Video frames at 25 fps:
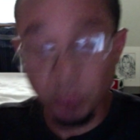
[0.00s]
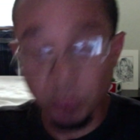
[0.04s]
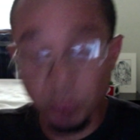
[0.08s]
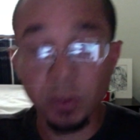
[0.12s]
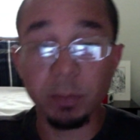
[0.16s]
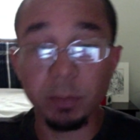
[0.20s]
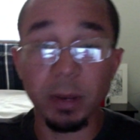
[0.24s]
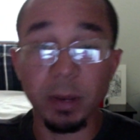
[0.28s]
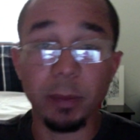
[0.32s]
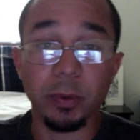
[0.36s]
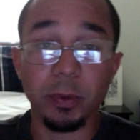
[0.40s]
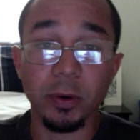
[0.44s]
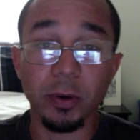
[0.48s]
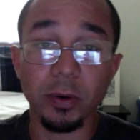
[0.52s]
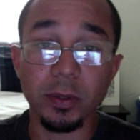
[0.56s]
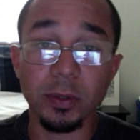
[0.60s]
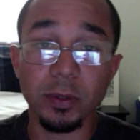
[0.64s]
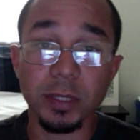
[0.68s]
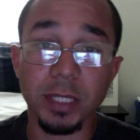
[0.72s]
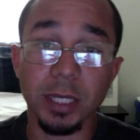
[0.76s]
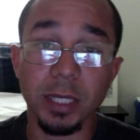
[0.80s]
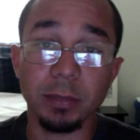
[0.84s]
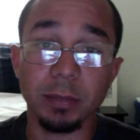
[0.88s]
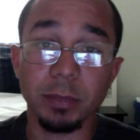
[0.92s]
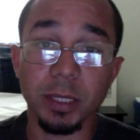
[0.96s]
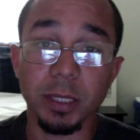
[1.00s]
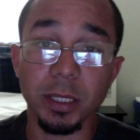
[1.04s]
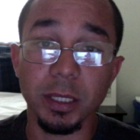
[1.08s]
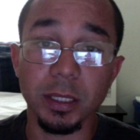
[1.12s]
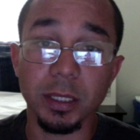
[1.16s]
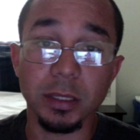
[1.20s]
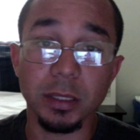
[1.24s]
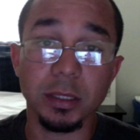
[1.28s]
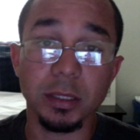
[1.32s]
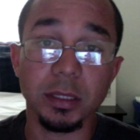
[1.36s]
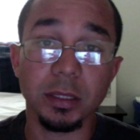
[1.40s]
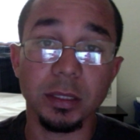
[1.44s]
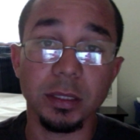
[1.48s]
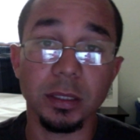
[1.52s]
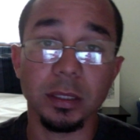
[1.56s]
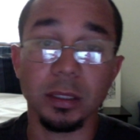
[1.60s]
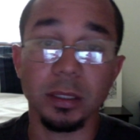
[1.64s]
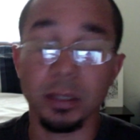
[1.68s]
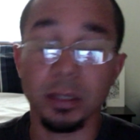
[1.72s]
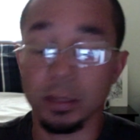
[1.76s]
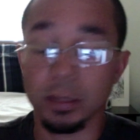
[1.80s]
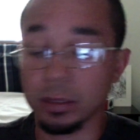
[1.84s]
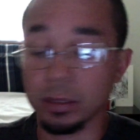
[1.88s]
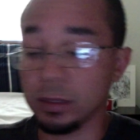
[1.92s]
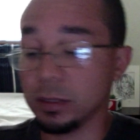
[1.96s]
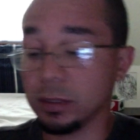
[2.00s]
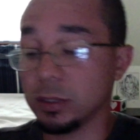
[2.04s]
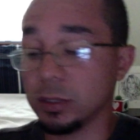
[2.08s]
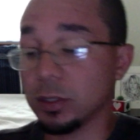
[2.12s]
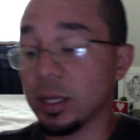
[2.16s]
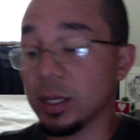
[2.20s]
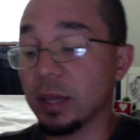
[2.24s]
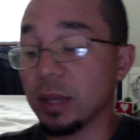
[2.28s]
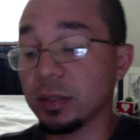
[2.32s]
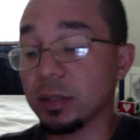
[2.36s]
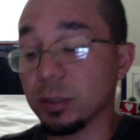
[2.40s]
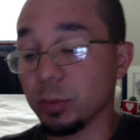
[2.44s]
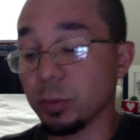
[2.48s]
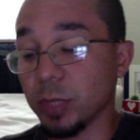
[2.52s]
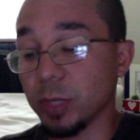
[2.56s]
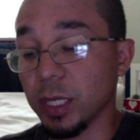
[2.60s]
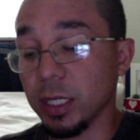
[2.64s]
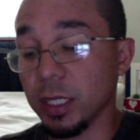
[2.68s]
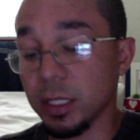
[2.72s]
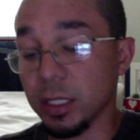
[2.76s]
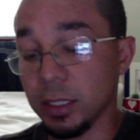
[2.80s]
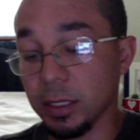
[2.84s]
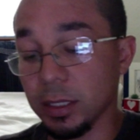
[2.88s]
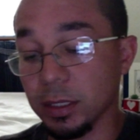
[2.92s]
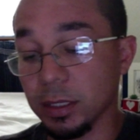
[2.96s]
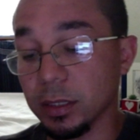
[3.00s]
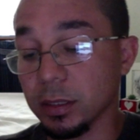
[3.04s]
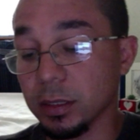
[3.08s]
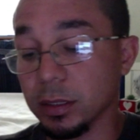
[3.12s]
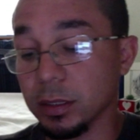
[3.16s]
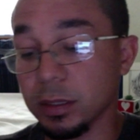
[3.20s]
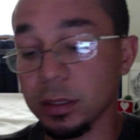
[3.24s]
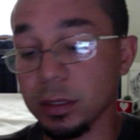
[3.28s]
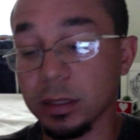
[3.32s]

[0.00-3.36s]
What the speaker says: my prototype, bitch. So have some patience.